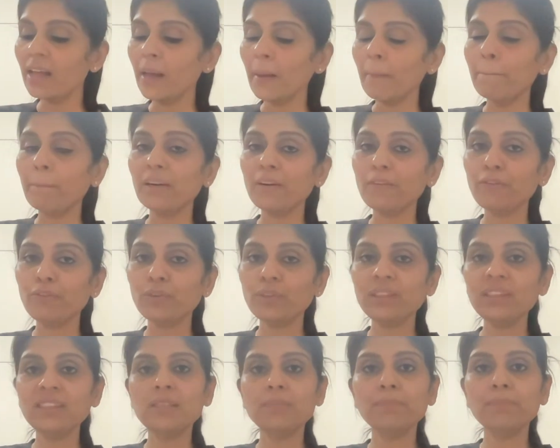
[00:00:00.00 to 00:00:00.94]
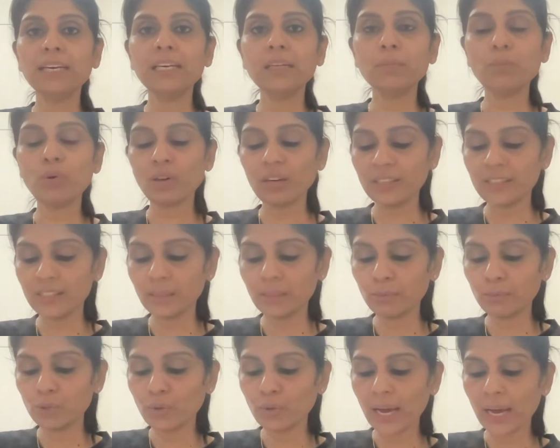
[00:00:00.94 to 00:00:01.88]
But for this
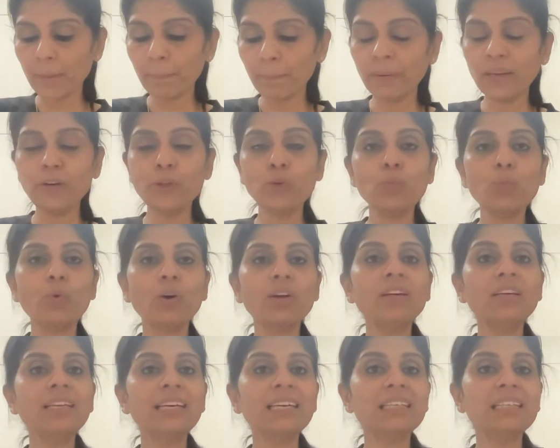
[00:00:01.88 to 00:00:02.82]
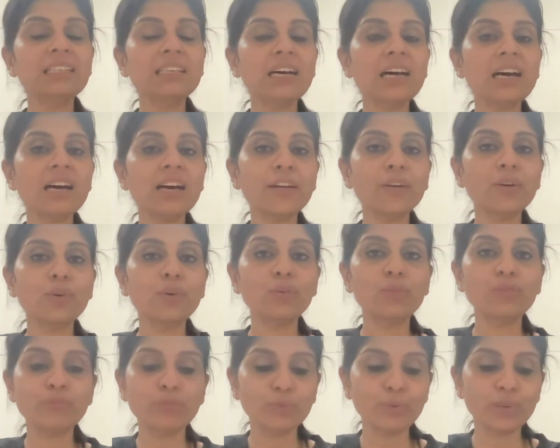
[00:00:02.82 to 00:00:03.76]
metabolism to happen, you want
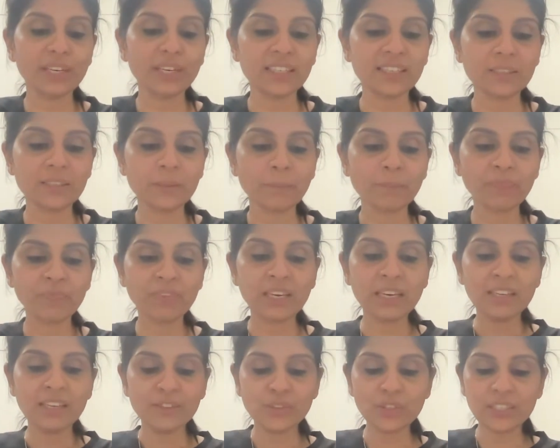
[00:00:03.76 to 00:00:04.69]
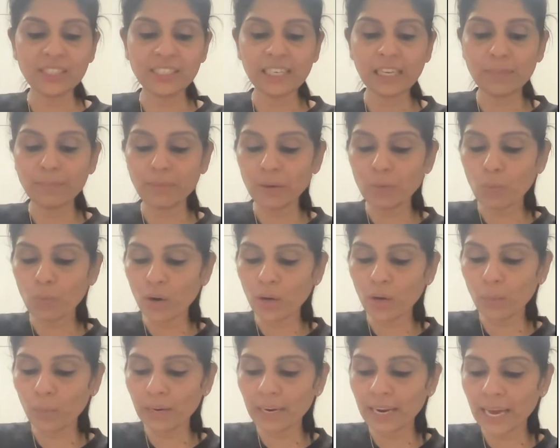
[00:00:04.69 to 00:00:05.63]
tetrahydrofolate. So tell me
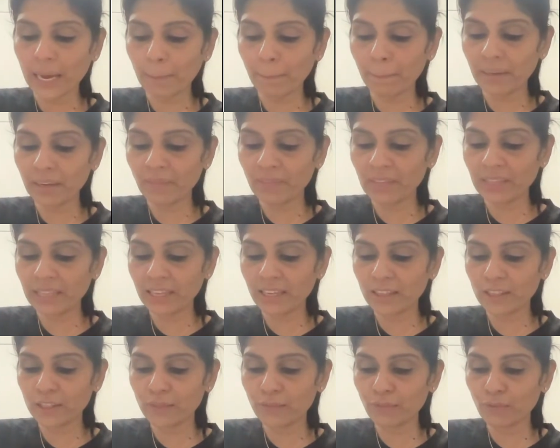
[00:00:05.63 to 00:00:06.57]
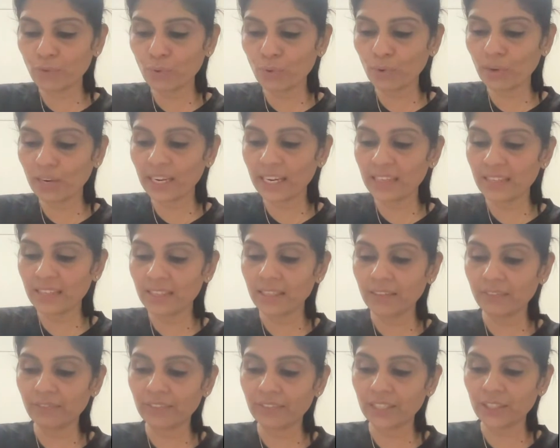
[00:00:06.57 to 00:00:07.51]
what will happen when there is folate
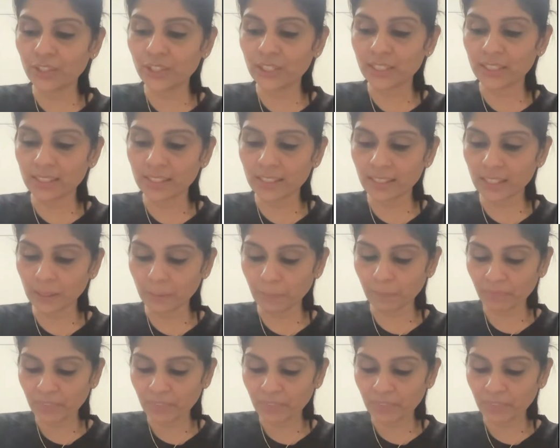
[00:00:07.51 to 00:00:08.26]
deficiency.